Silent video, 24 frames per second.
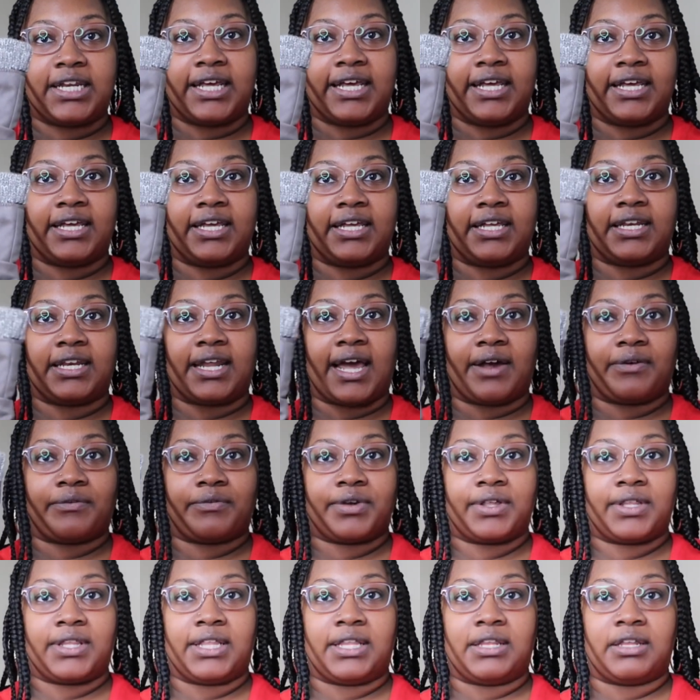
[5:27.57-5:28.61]
And I
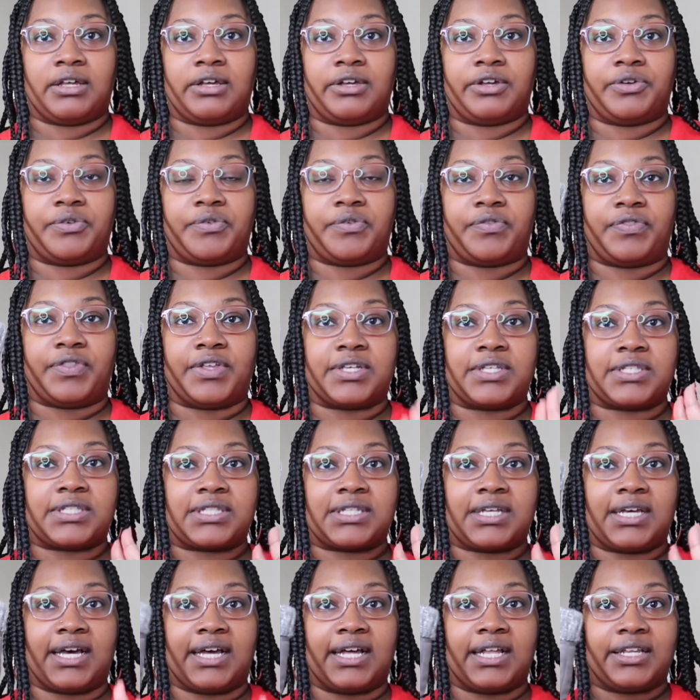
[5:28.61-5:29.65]
really love this
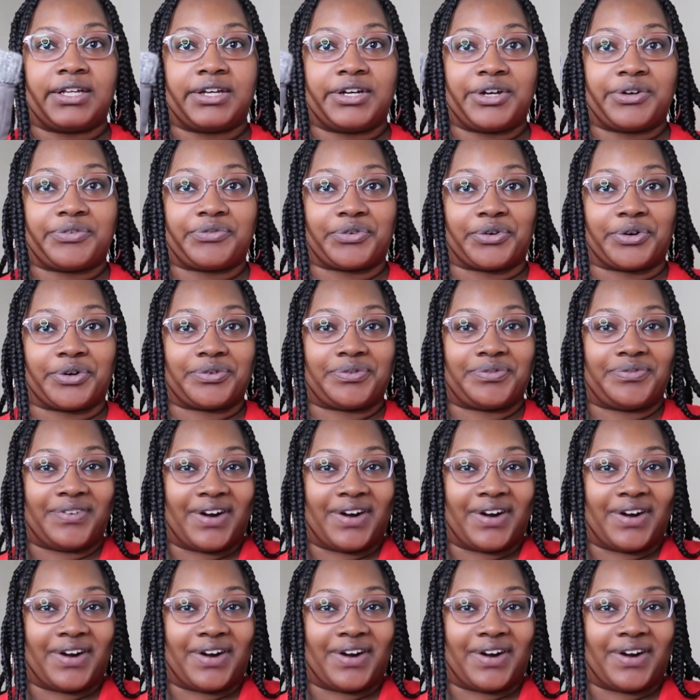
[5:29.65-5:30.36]
color for